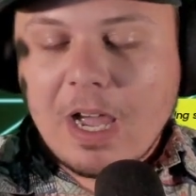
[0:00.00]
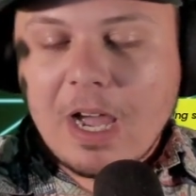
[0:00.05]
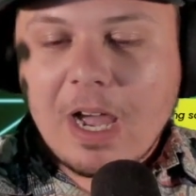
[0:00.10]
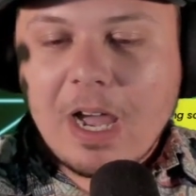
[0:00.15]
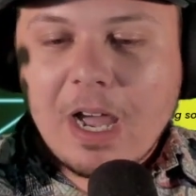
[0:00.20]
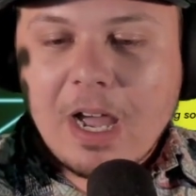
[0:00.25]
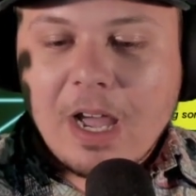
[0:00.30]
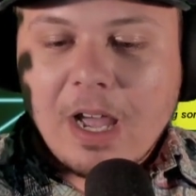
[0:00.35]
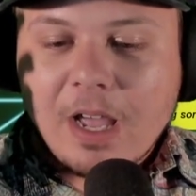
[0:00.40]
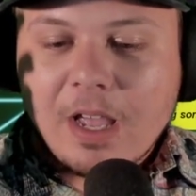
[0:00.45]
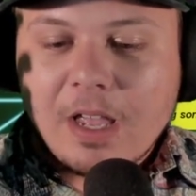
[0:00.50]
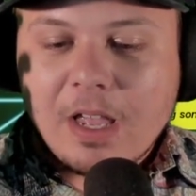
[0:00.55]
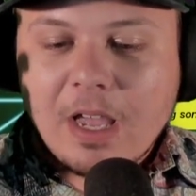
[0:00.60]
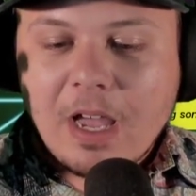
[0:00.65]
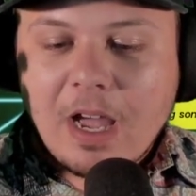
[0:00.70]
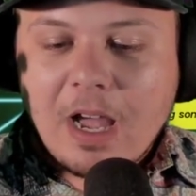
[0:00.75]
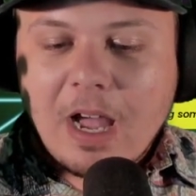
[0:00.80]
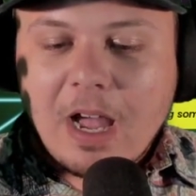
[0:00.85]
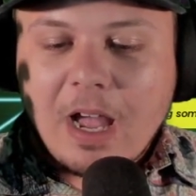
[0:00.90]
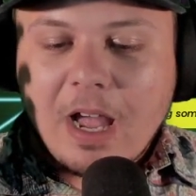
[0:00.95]
I
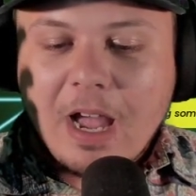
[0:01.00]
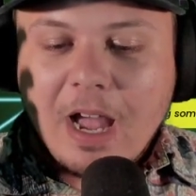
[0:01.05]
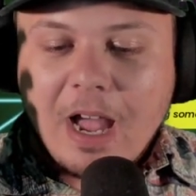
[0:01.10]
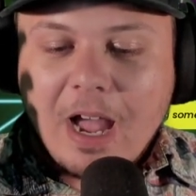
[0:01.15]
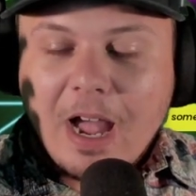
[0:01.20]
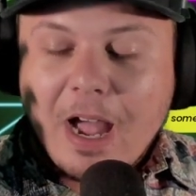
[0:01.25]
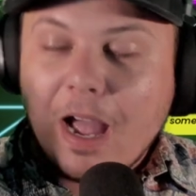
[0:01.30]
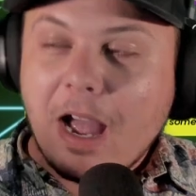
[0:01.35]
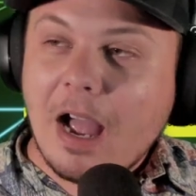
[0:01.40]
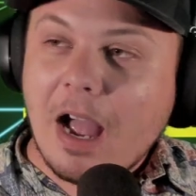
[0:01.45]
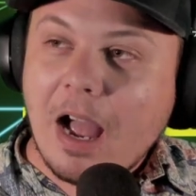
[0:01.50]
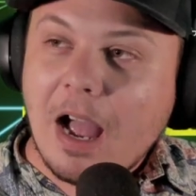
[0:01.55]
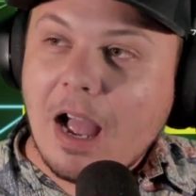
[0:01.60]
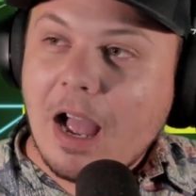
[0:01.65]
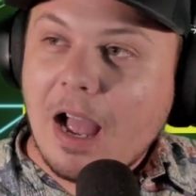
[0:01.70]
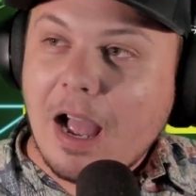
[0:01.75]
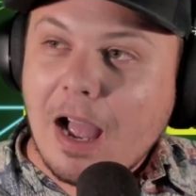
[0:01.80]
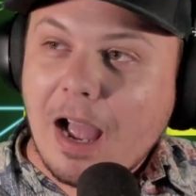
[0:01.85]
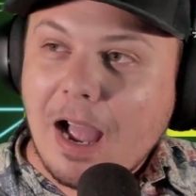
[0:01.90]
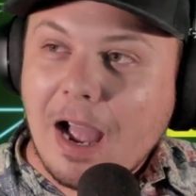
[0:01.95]

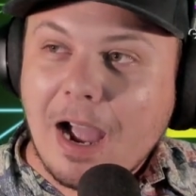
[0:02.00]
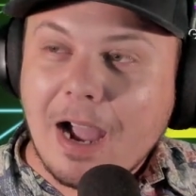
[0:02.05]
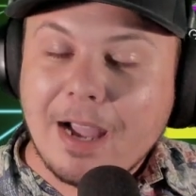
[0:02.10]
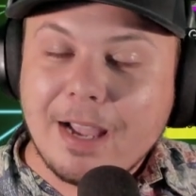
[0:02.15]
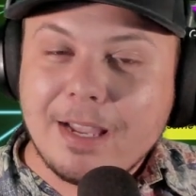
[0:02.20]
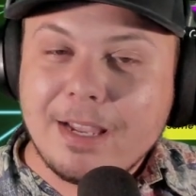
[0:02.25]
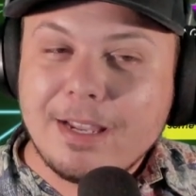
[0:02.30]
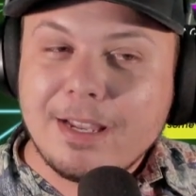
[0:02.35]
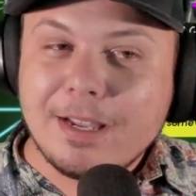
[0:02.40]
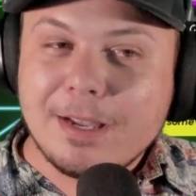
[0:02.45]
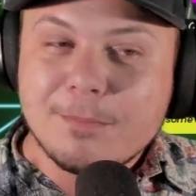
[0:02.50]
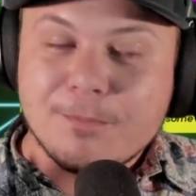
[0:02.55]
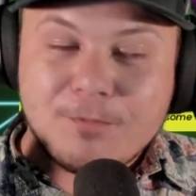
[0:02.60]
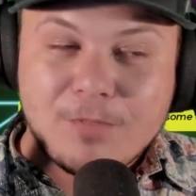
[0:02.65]
am